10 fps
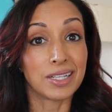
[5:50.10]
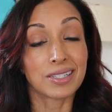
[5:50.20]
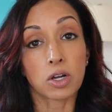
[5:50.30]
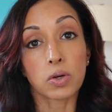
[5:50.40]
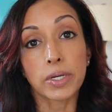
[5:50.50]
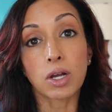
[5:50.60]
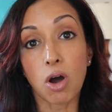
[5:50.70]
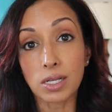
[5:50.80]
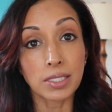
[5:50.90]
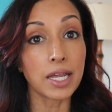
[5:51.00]
It's not going to
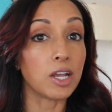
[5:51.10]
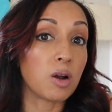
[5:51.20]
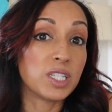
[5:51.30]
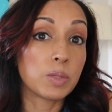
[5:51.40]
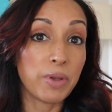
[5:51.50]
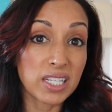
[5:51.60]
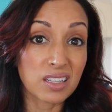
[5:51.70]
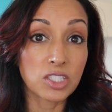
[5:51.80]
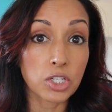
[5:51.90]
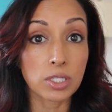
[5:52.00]
cause any harm. It's
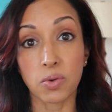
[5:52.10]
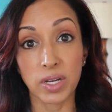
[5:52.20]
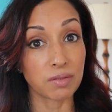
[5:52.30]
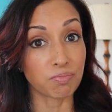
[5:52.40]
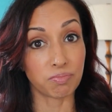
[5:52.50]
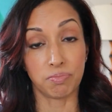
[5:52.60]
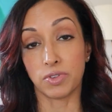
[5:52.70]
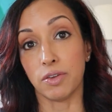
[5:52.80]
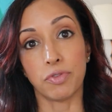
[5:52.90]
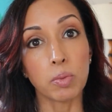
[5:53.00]
basically just going to
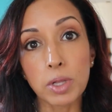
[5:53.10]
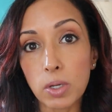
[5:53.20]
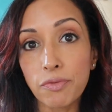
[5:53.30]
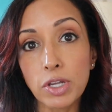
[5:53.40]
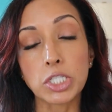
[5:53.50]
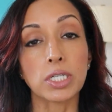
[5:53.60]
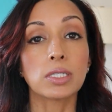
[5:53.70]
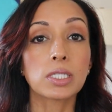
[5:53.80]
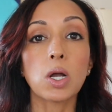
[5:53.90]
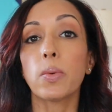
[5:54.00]
give you blurry
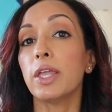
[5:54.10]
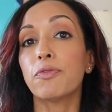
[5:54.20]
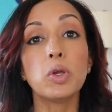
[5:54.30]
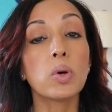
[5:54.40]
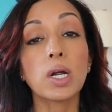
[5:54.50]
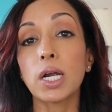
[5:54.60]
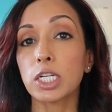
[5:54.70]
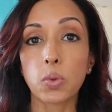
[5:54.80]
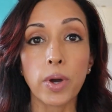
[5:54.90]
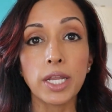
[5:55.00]
vision. So if you are
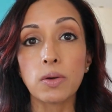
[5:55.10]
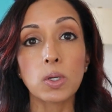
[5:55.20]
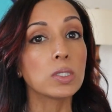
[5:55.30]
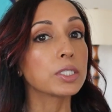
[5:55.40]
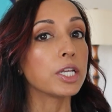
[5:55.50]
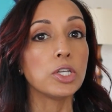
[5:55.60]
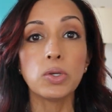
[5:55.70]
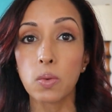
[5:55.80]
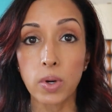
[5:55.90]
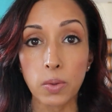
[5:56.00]
a 20-year-old and
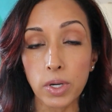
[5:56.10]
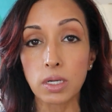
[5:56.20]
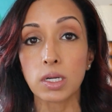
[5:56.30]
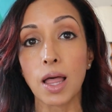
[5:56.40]
you don't want to wear your